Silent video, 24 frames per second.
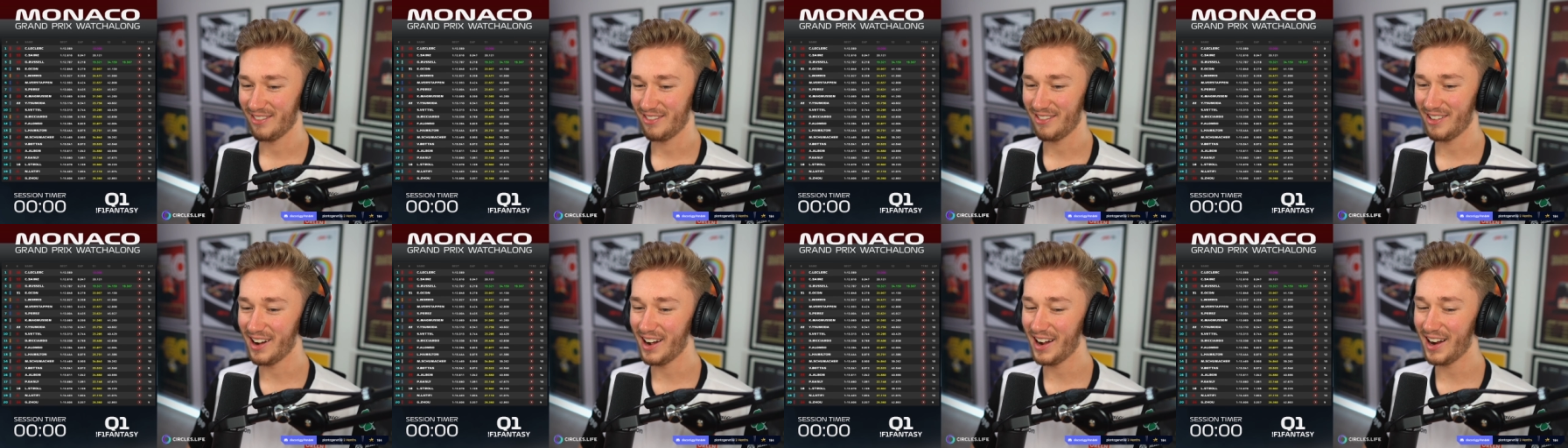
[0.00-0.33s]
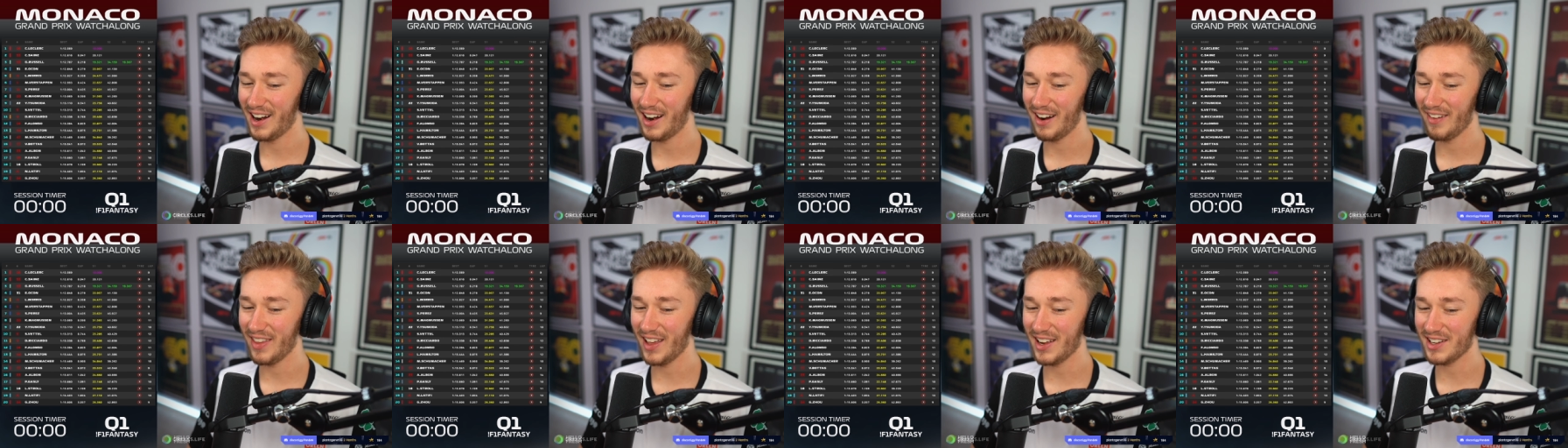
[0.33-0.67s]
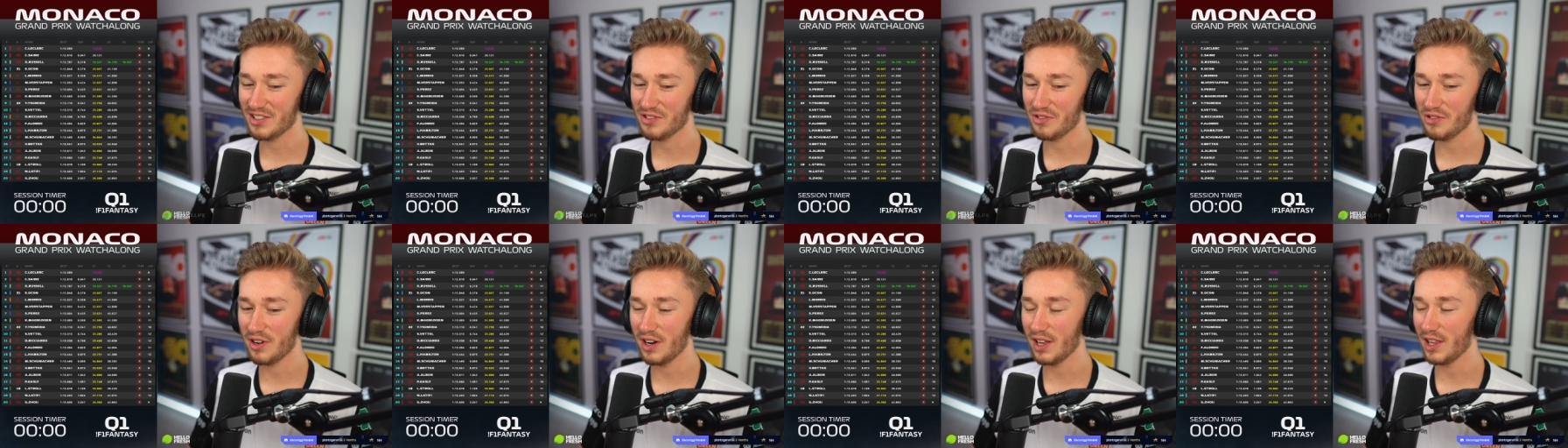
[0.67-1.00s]
Wow,
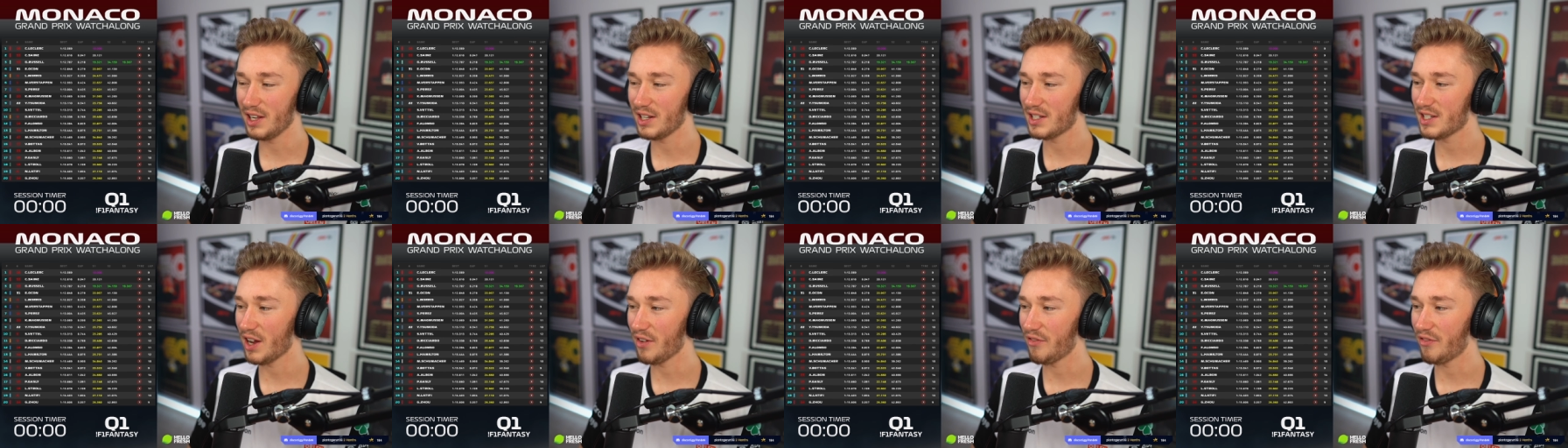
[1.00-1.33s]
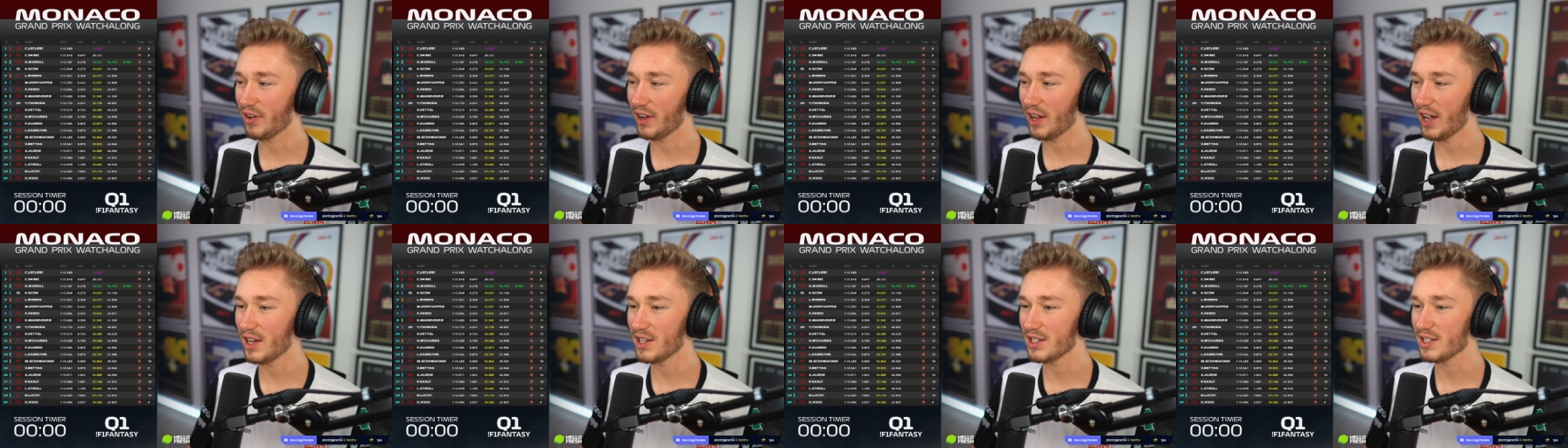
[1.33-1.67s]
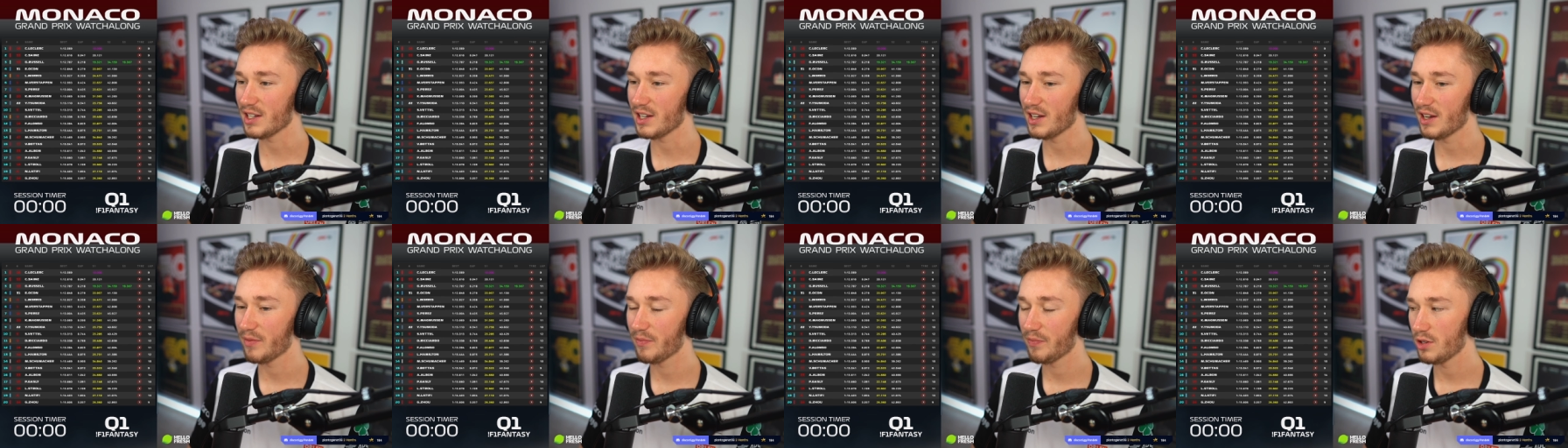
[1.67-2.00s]
that's really tough for
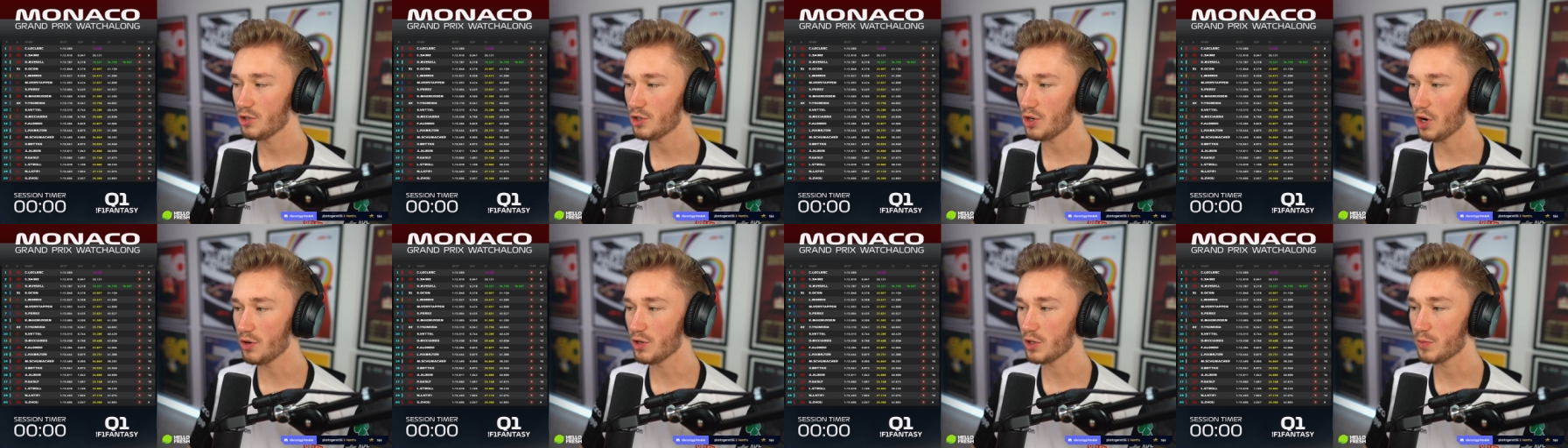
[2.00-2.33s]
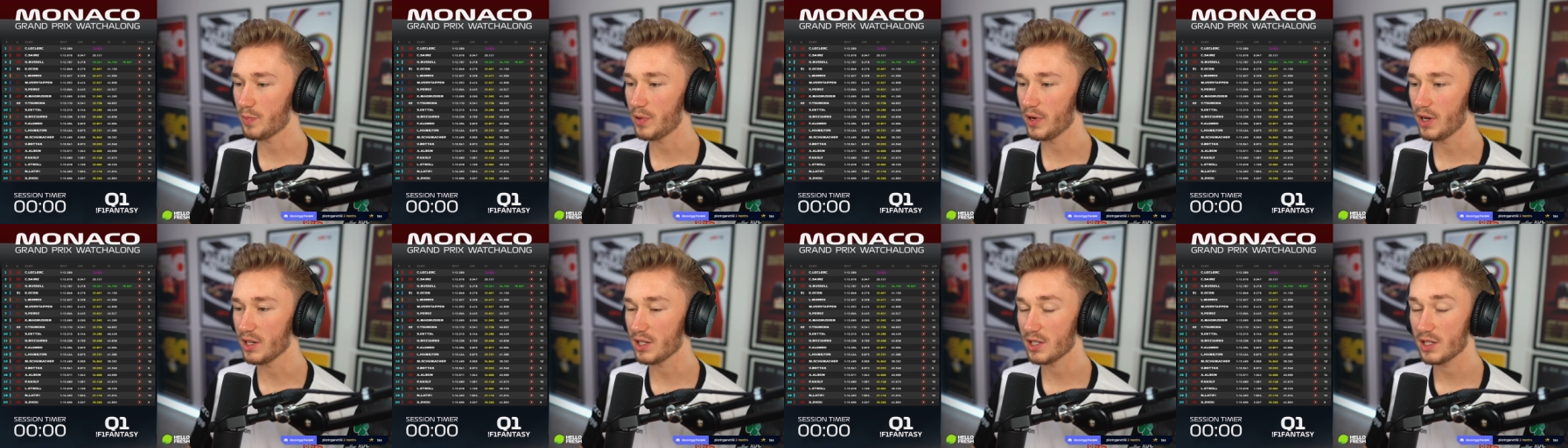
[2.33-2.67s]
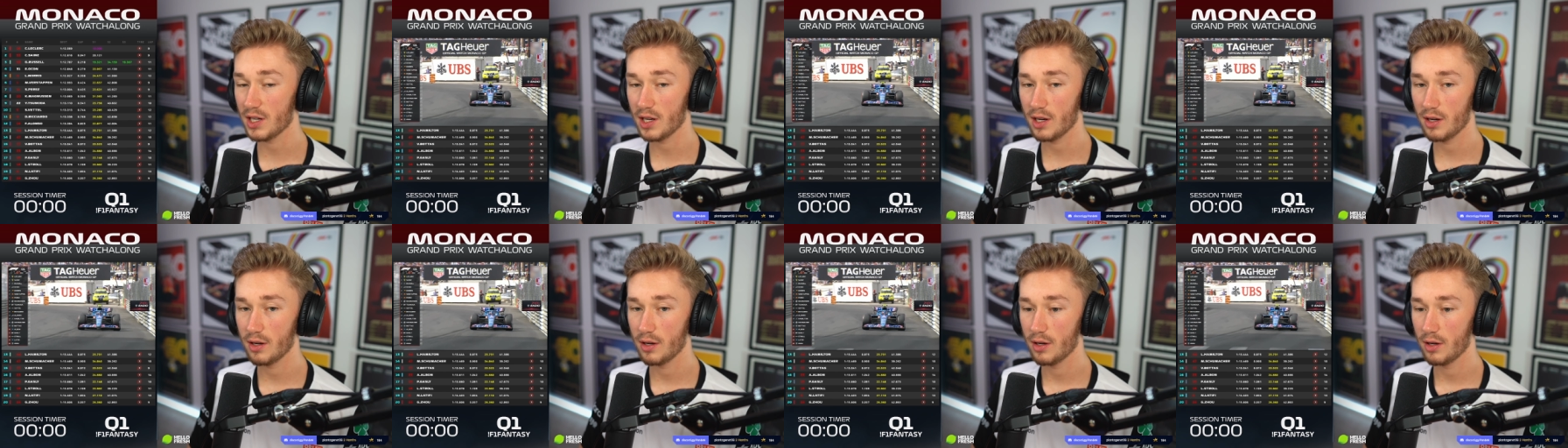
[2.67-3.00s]
Gasly. Zhou's
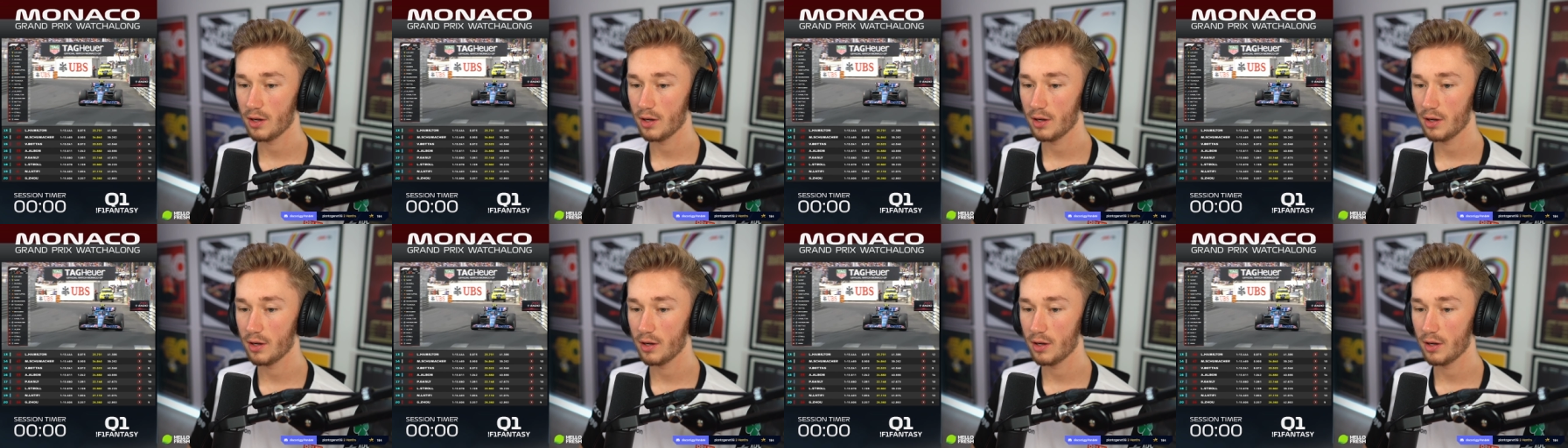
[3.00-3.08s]
pissed.